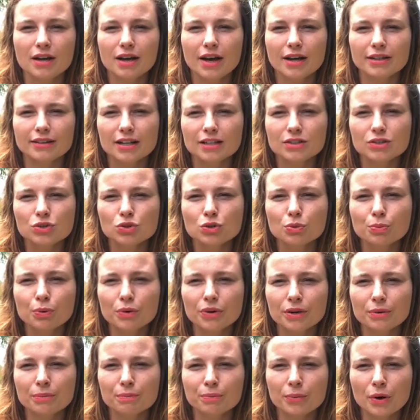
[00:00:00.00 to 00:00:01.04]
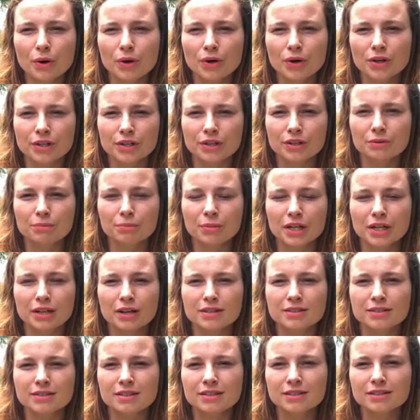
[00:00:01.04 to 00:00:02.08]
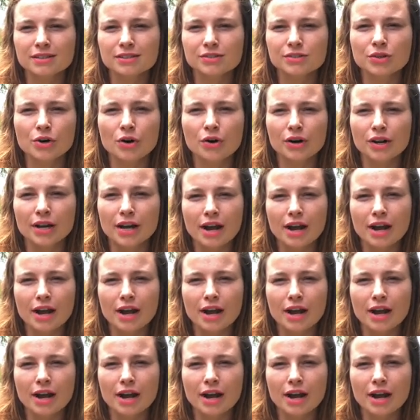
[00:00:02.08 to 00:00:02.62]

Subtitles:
And that's super important because this is your